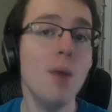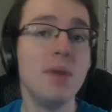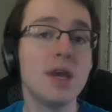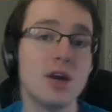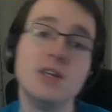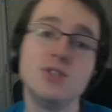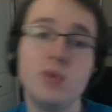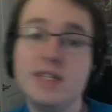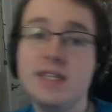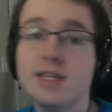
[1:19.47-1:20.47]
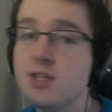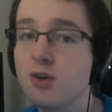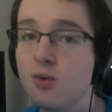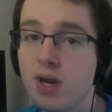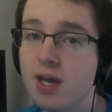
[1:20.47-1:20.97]
because we
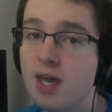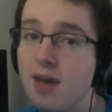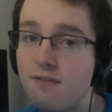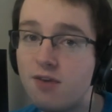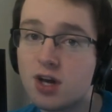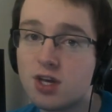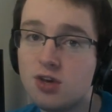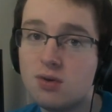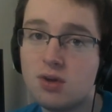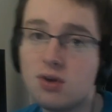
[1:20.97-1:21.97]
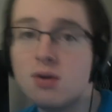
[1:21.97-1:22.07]
disagree, okay? Fuck you, dude.